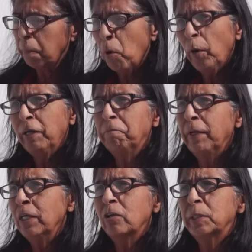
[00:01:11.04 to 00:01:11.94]
They're pointing
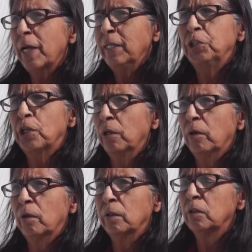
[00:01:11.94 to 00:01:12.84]
fingers at each
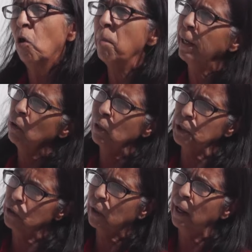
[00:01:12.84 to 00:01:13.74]
other. Nobody
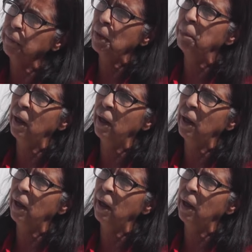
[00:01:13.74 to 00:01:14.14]
wants to claim the